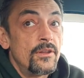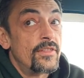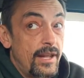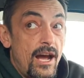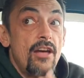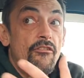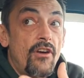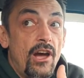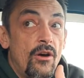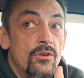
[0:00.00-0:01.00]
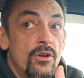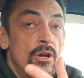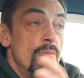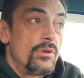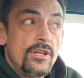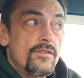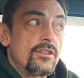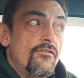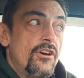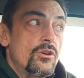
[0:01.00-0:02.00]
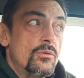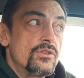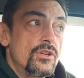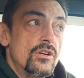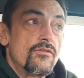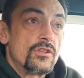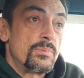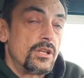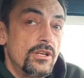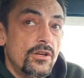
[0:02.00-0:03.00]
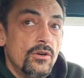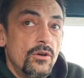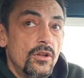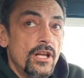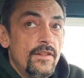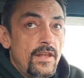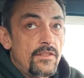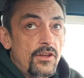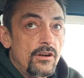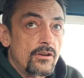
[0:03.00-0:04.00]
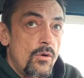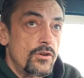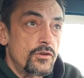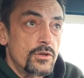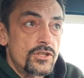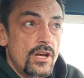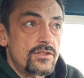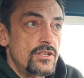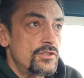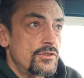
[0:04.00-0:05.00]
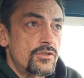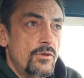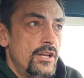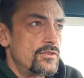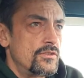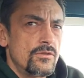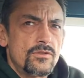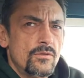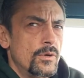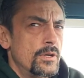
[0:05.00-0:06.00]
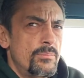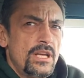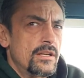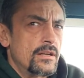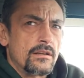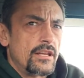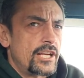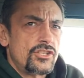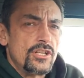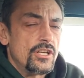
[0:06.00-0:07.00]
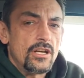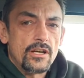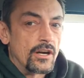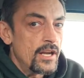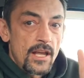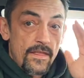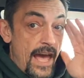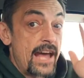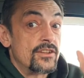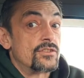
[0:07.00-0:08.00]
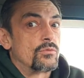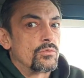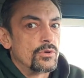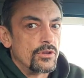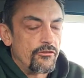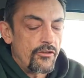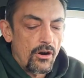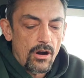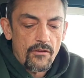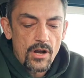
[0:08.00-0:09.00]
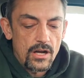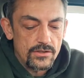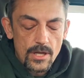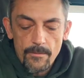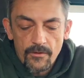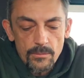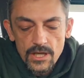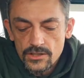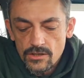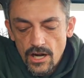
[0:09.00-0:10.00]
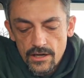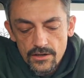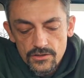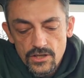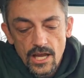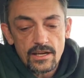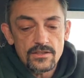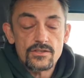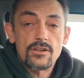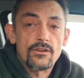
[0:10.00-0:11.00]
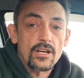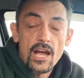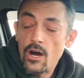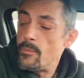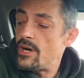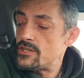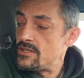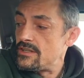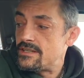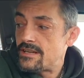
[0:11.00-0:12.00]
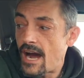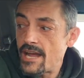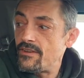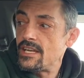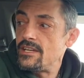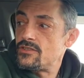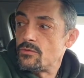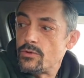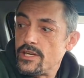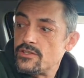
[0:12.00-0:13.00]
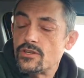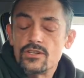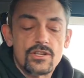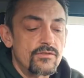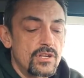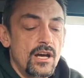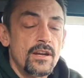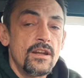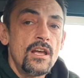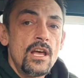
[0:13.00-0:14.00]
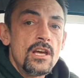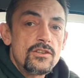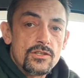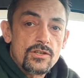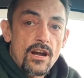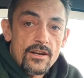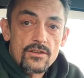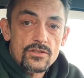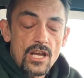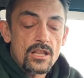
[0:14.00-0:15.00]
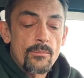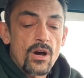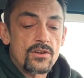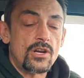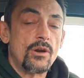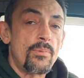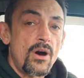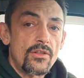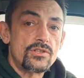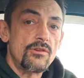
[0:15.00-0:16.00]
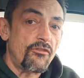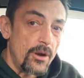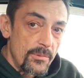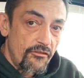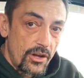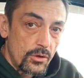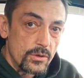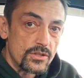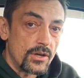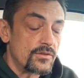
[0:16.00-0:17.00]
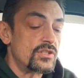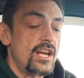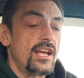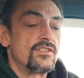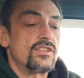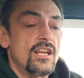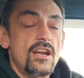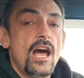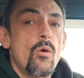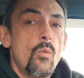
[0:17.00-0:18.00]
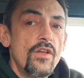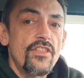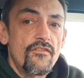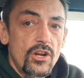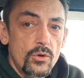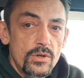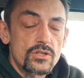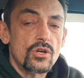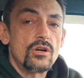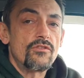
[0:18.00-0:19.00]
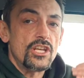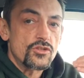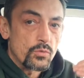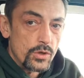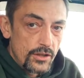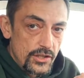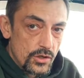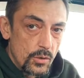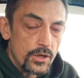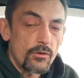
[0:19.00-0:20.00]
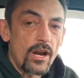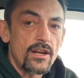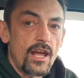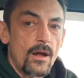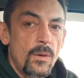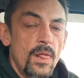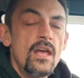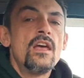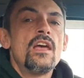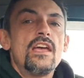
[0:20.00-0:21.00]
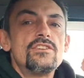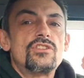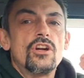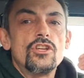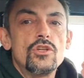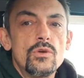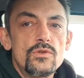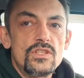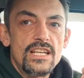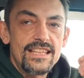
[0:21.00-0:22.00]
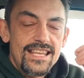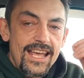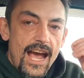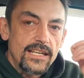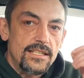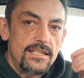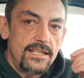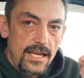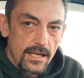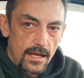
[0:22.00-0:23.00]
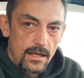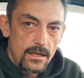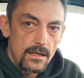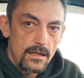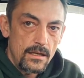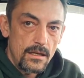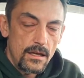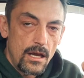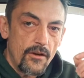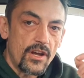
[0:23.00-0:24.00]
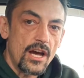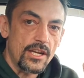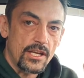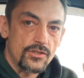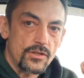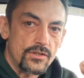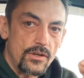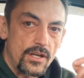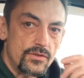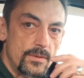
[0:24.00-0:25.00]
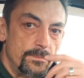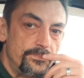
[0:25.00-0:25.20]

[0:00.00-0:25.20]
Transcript: that I have found believe that the Federal Reserve is political and that they are going to adjust interest rates due to it being an election year. That is a really far off concept for me to try and understand, considering how much diving into research I've done to try and understand the monetary policy from the Federal Reserve stance. And now what the Federal Reserve is really doing right now is they're using the idea of cutting interest rates.